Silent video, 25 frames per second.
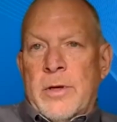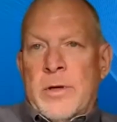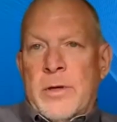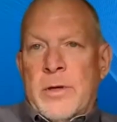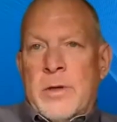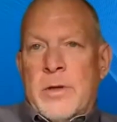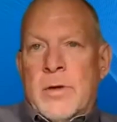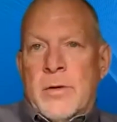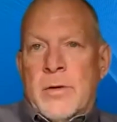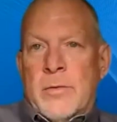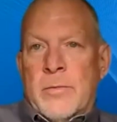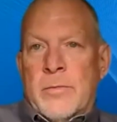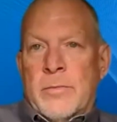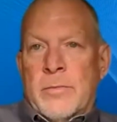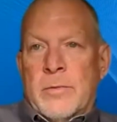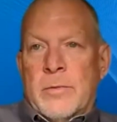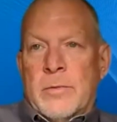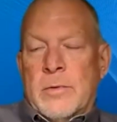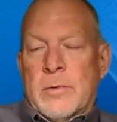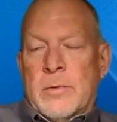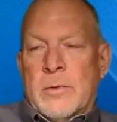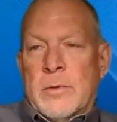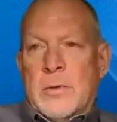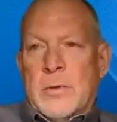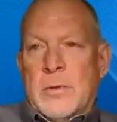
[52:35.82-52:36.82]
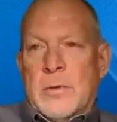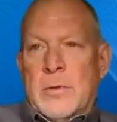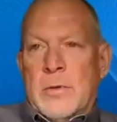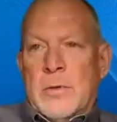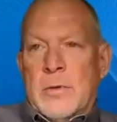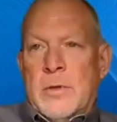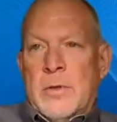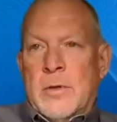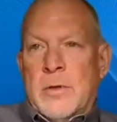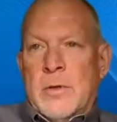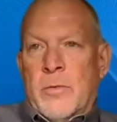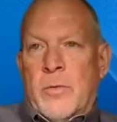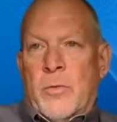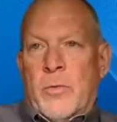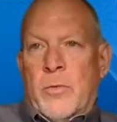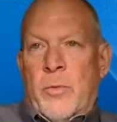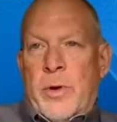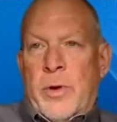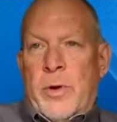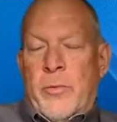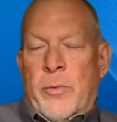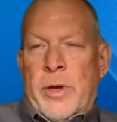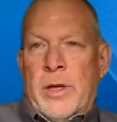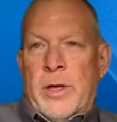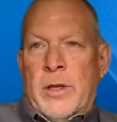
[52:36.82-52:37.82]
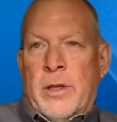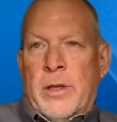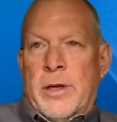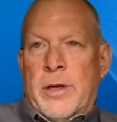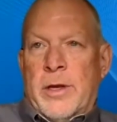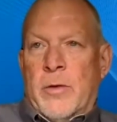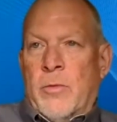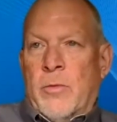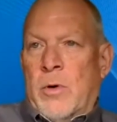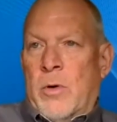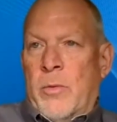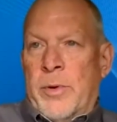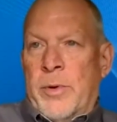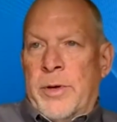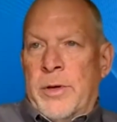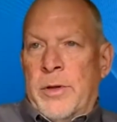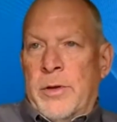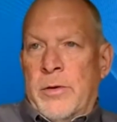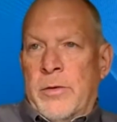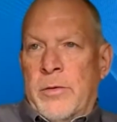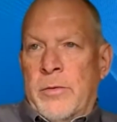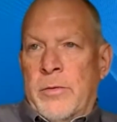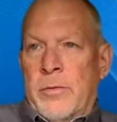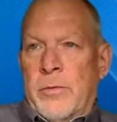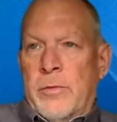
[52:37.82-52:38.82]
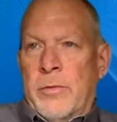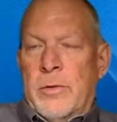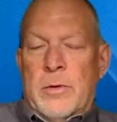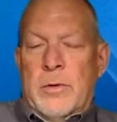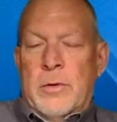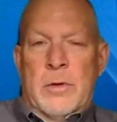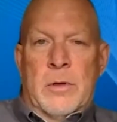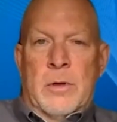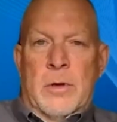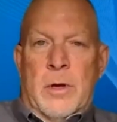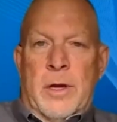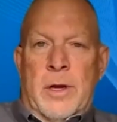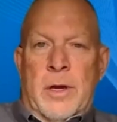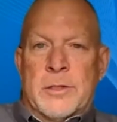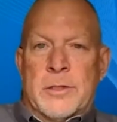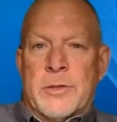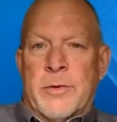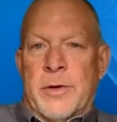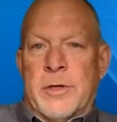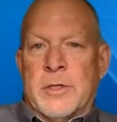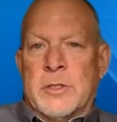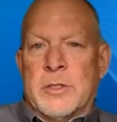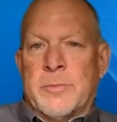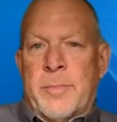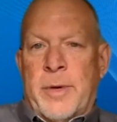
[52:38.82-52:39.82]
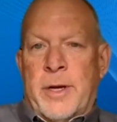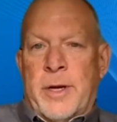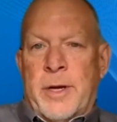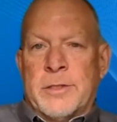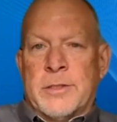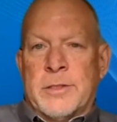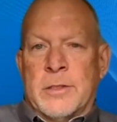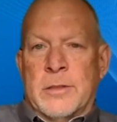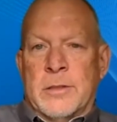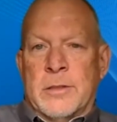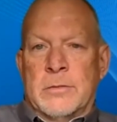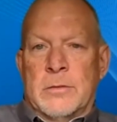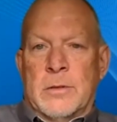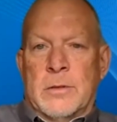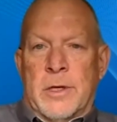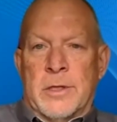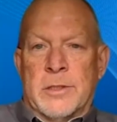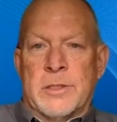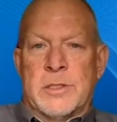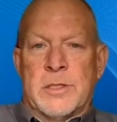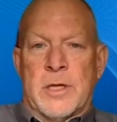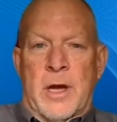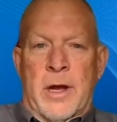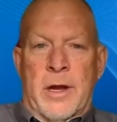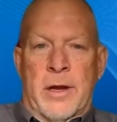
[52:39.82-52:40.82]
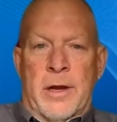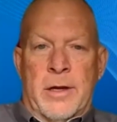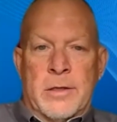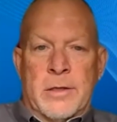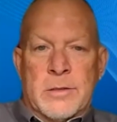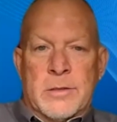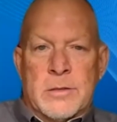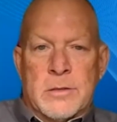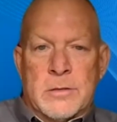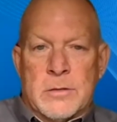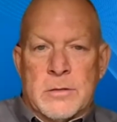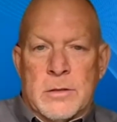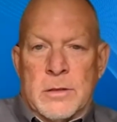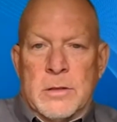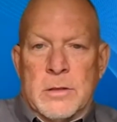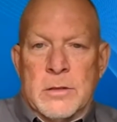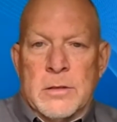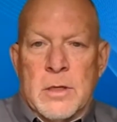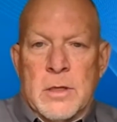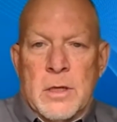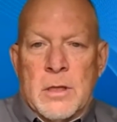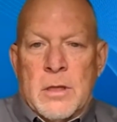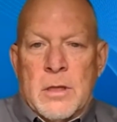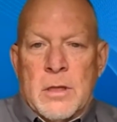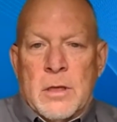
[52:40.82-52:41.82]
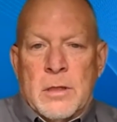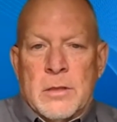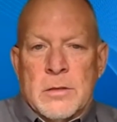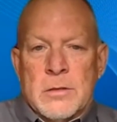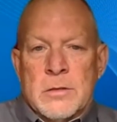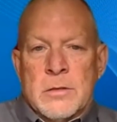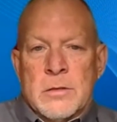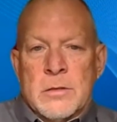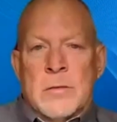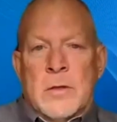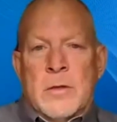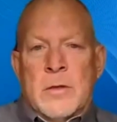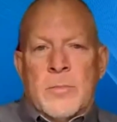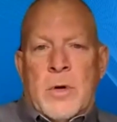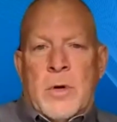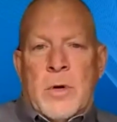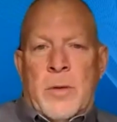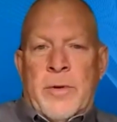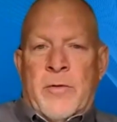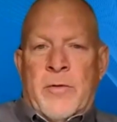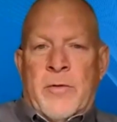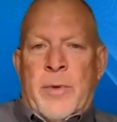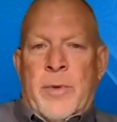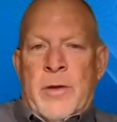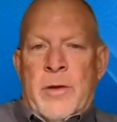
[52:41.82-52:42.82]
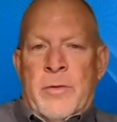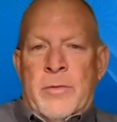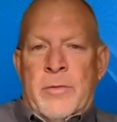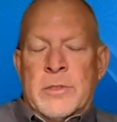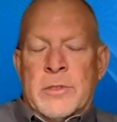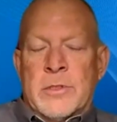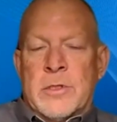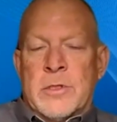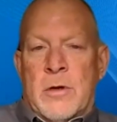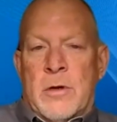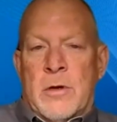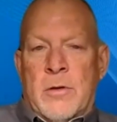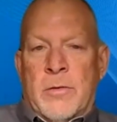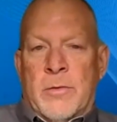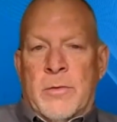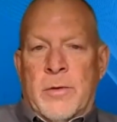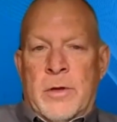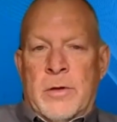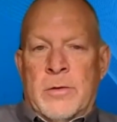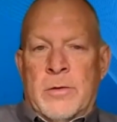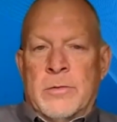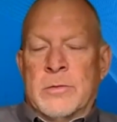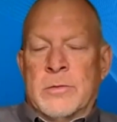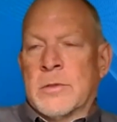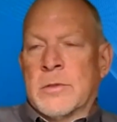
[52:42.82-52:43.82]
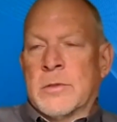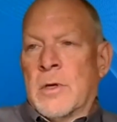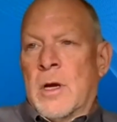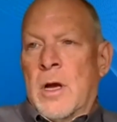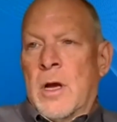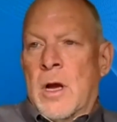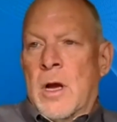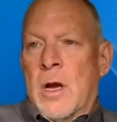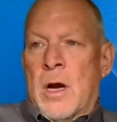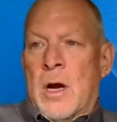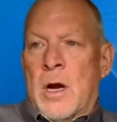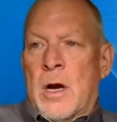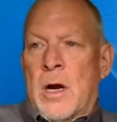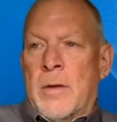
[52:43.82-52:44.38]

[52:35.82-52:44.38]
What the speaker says: we look at what we do, X-ray inspection as science, and I think as probably everybody on this call knows,